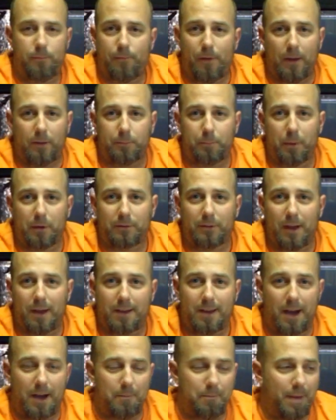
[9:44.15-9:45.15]

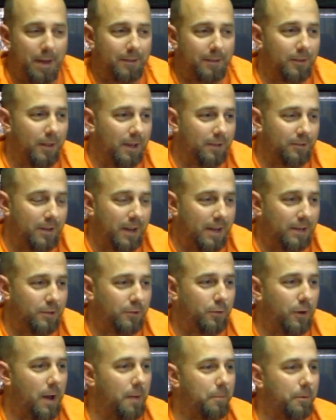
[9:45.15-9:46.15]

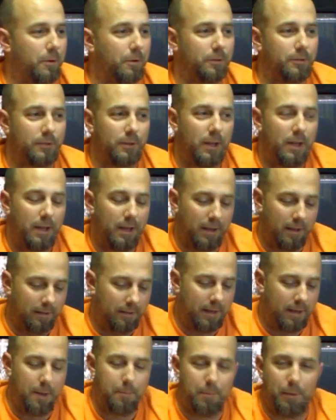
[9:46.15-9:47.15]
Facebook.com/KGTropicals.
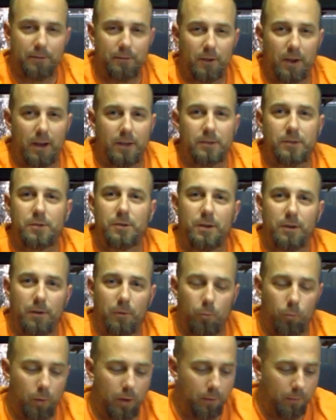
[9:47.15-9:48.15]
Keep in touch.
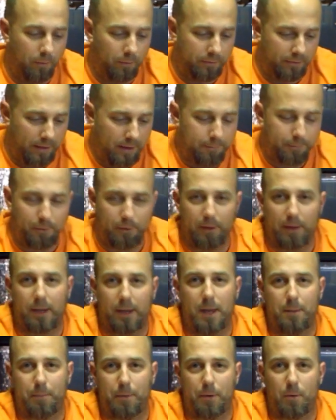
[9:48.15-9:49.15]
We will definitely
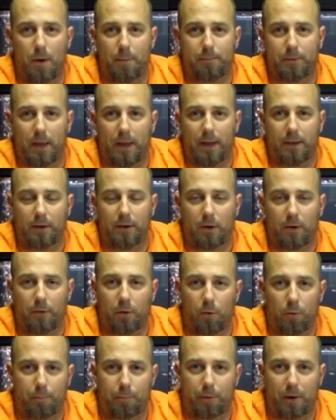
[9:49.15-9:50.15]
keep you updated on
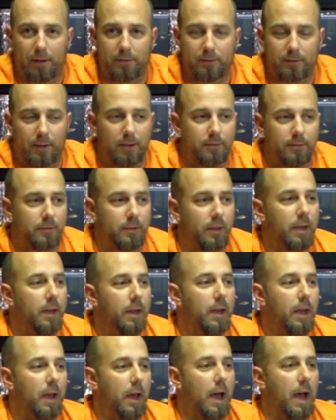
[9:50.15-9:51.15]
the whole process.
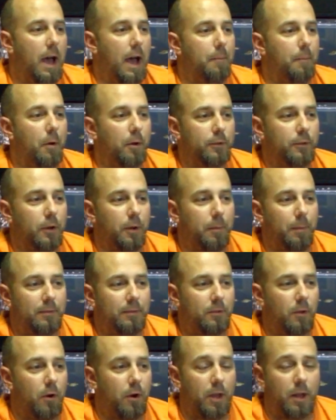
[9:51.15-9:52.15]
I'm also going to be
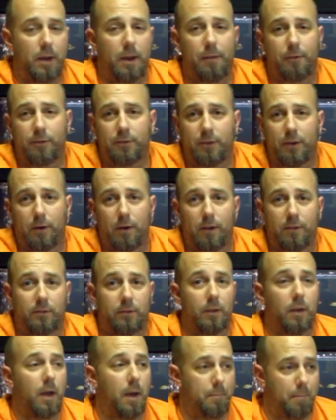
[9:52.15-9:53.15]
starting another
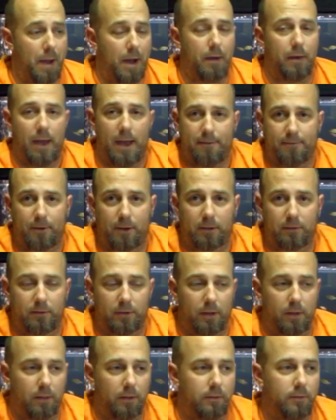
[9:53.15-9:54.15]
series about African
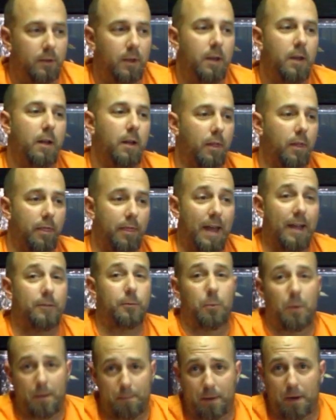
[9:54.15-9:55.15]
cichlids.
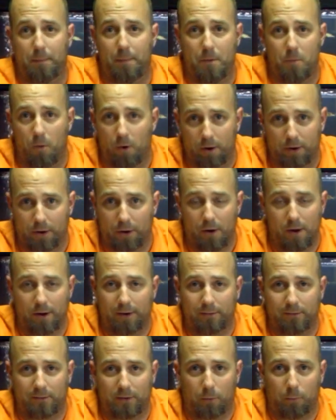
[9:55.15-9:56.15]
That's what I'm going to be working
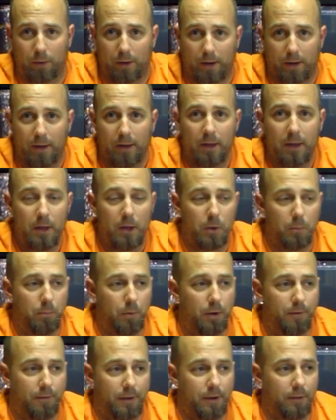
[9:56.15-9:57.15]
on until we
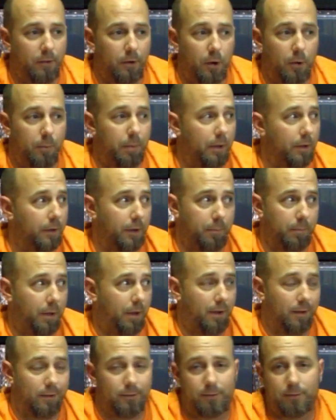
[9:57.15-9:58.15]
move into the new building,
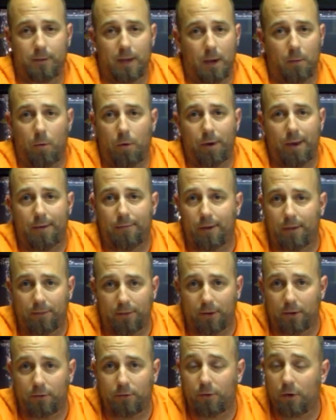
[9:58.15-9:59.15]
because I won't have
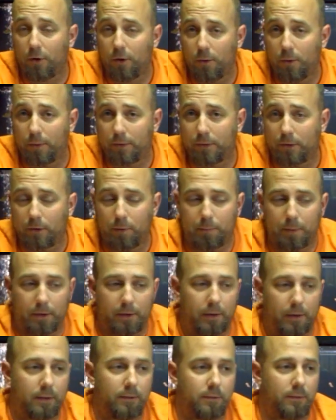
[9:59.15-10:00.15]
anything to show you with the new
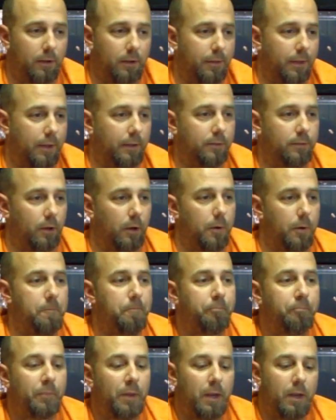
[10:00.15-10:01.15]
building until then. So
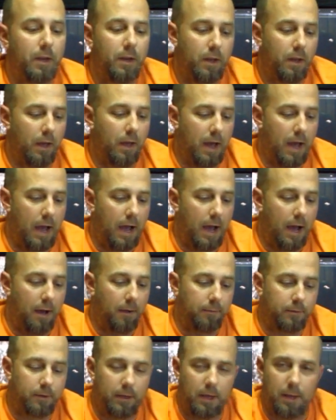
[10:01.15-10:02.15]

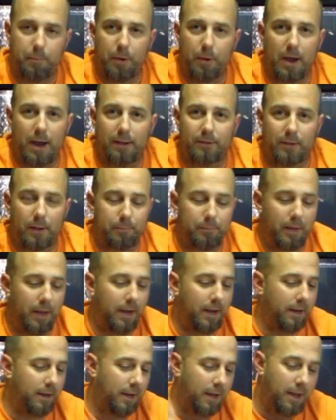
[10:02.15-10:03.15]
keep you guys
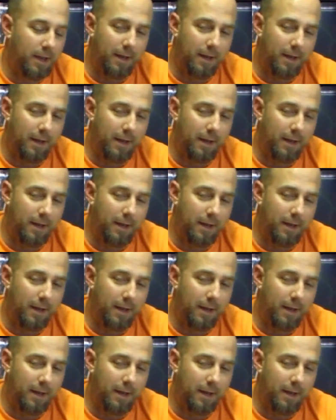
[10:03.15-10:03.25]
updated.